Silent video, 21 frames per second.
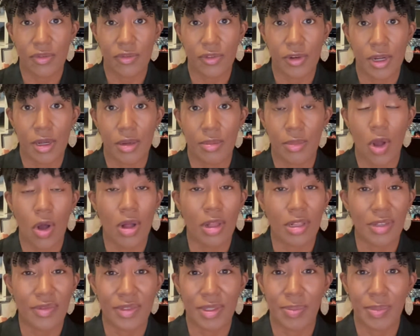from
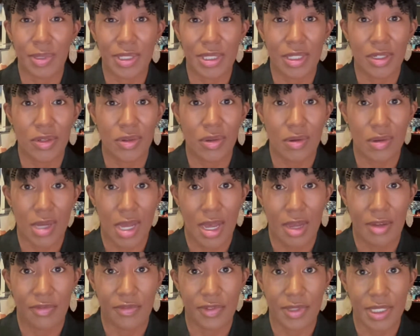all of the political
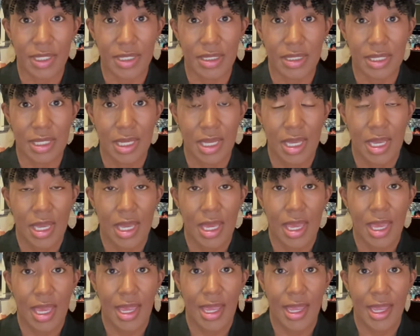conflict.
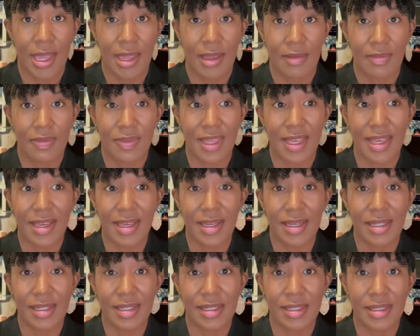And
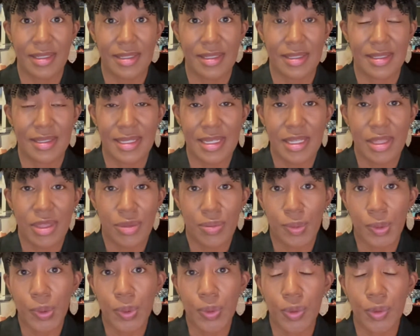they see
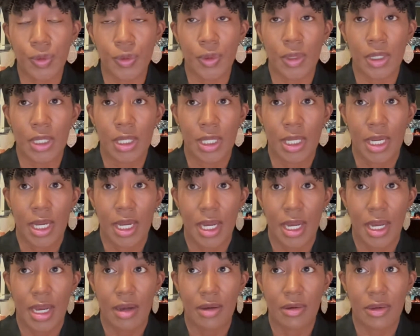through,
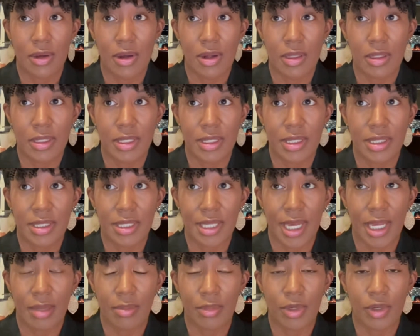I'll call it the
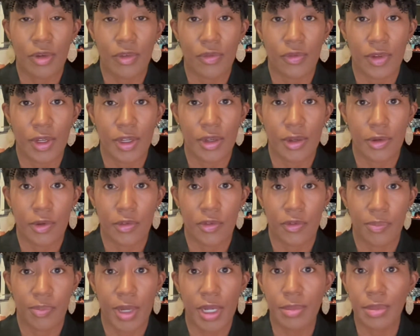game
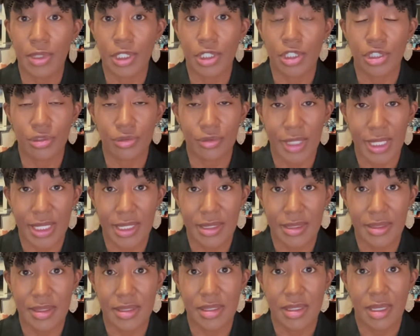of public
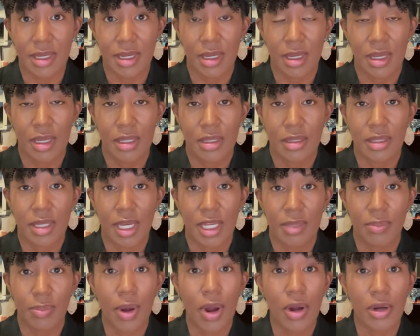charades
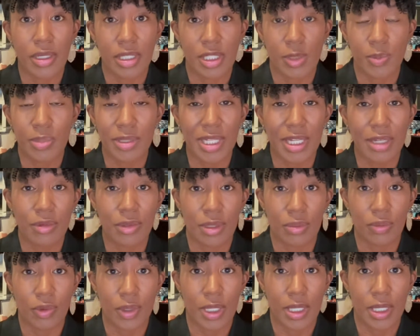that parties play
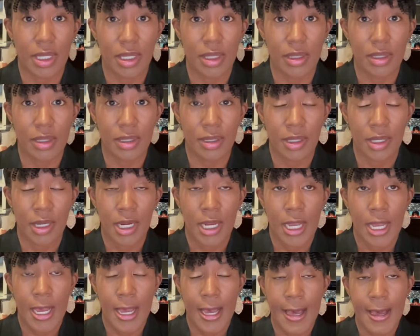with one another.
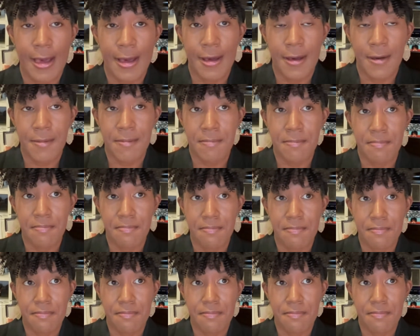Um,